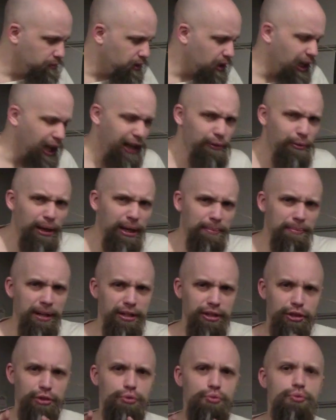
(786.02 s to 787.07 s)
I'd
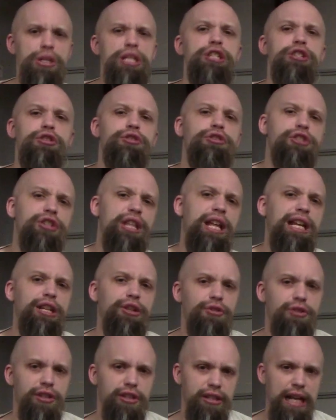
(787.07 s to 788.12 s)
recommend you research that
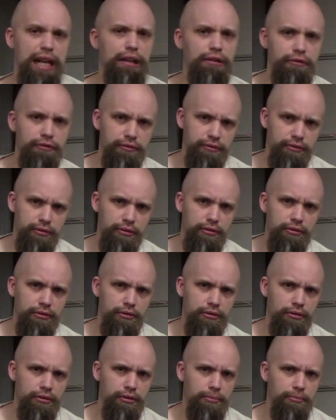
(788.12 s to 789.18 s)
yourself,
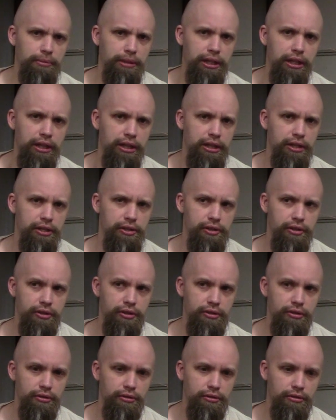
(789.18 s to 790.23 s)

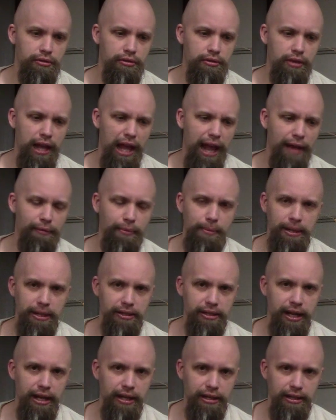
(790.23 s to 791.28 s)
because everybody's
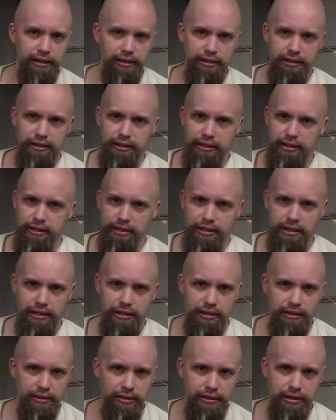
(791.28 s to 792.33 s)
got
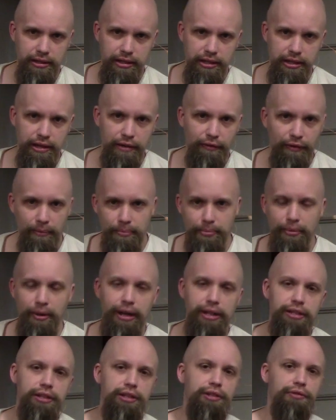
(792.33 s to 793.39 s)
different
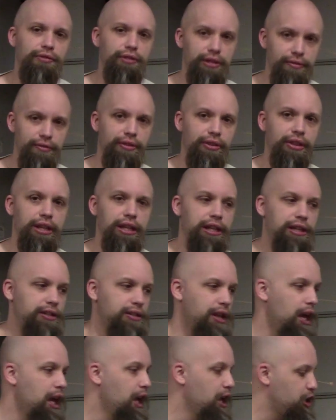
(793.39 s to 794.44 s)
prices for different things.
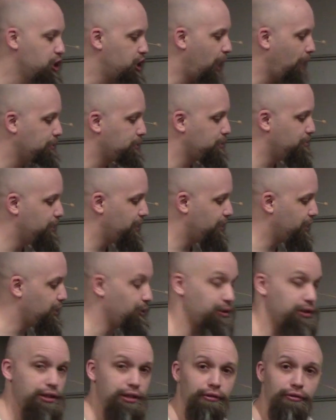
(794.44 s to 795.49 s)
Shopsmith, you're
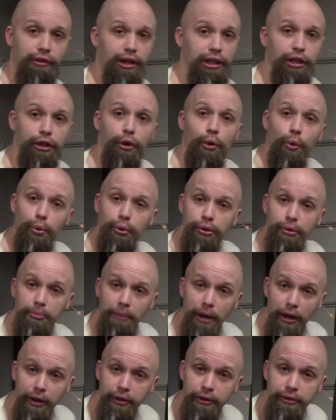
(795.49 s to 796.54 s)
still finding older
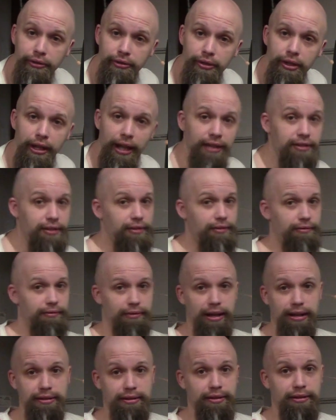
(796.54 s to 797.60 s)
models. That's
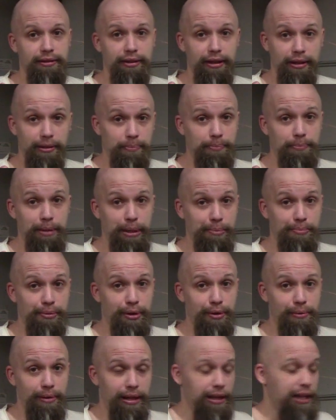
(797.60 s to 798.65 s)
a big
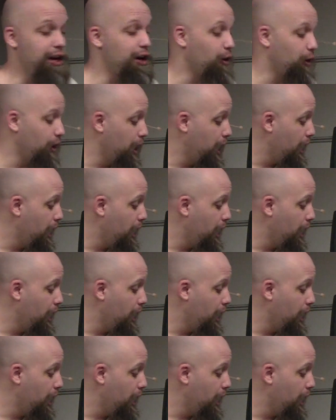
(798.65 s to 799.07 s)
pro right there.